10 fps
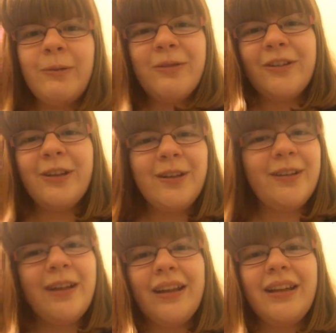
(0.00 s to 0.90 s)
All I'm just gonna
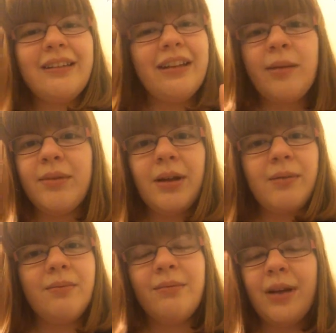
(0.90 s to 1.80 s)
say is I'm
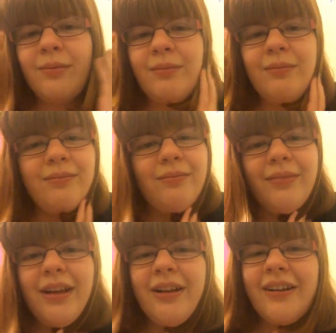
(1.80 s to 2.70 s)
I'm I'm
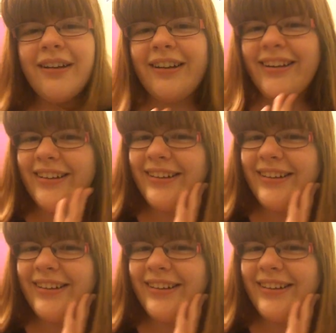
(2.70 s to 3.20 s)
uh